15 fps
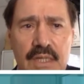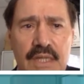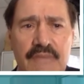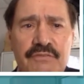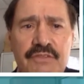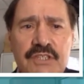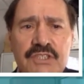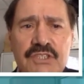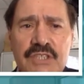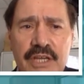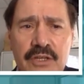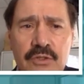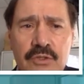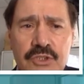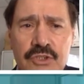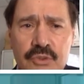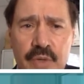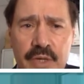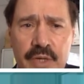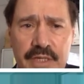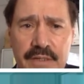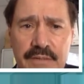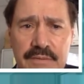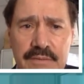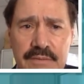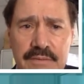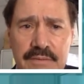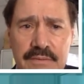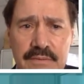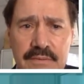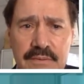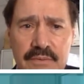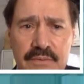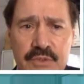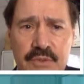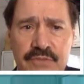If the cycle strain, which